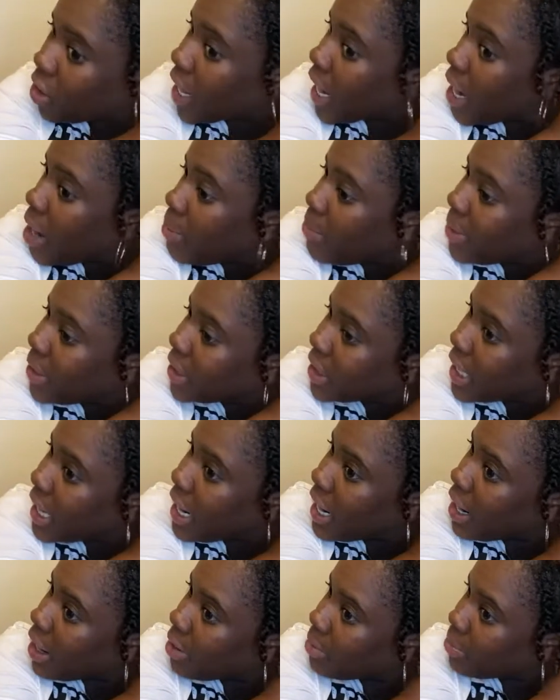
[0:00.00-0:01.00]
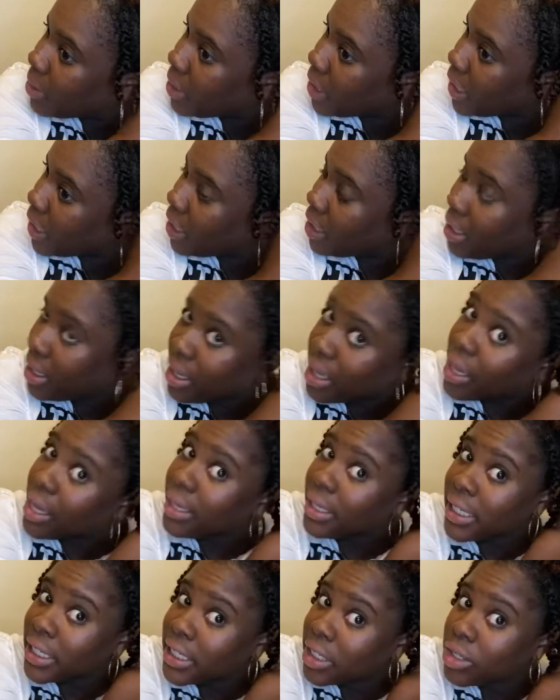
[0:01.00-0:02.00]
y'all be tired, but
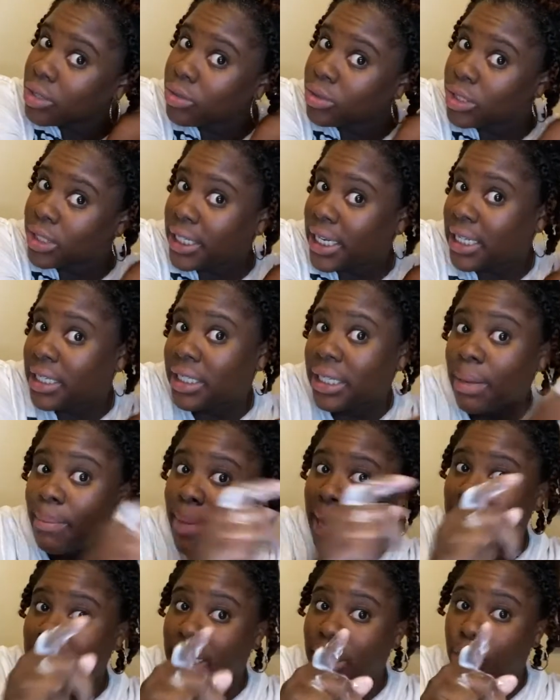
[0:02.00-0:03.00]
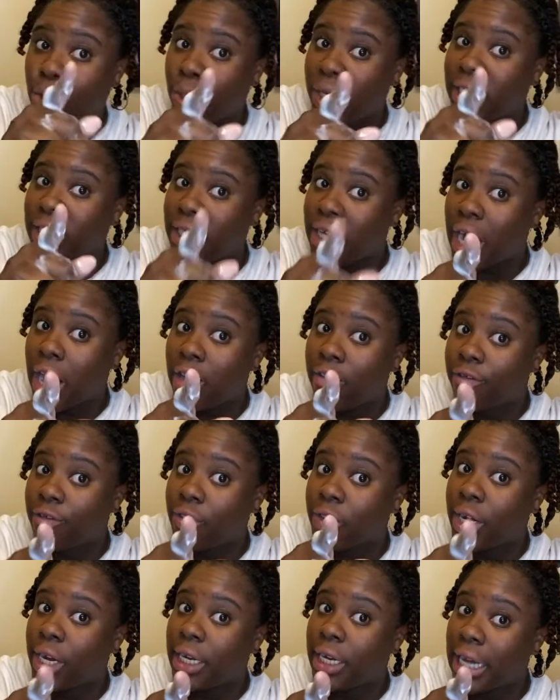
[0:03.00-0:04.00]
this is going to set somebody twist out
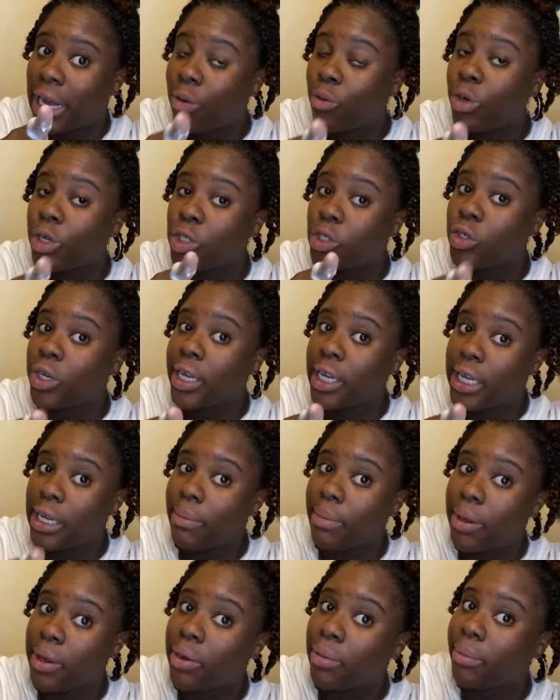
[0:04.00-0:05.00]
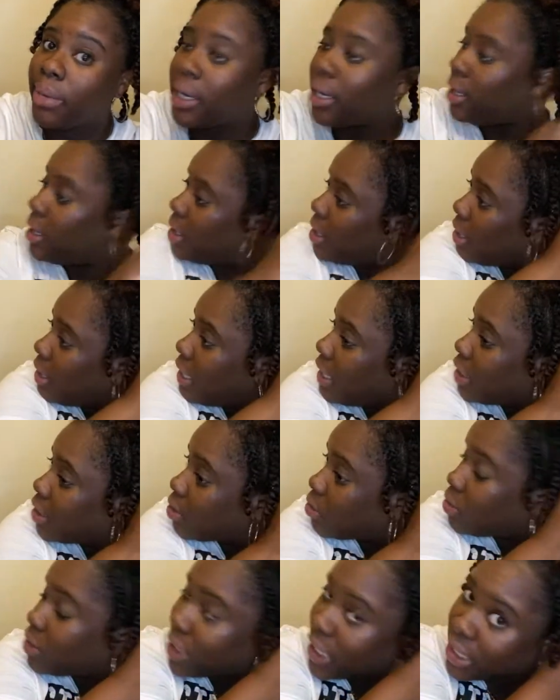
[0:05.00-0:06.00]
free. And I want you to email me. It's
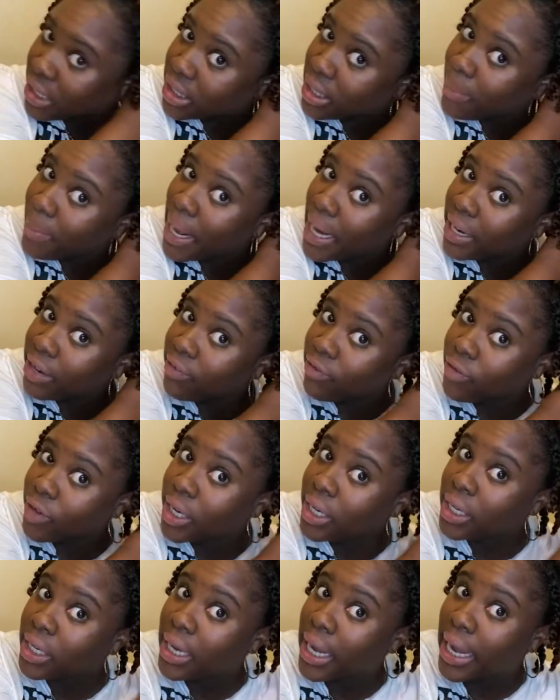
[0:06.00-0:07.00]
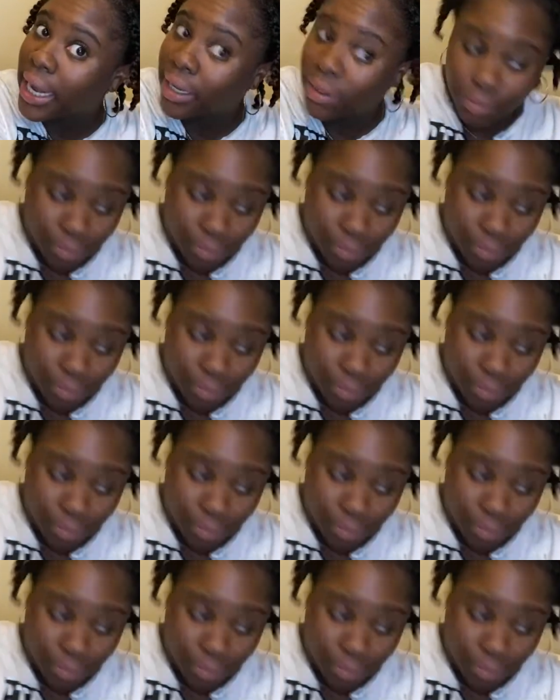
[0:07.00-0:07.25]
going to set somebody free tonight.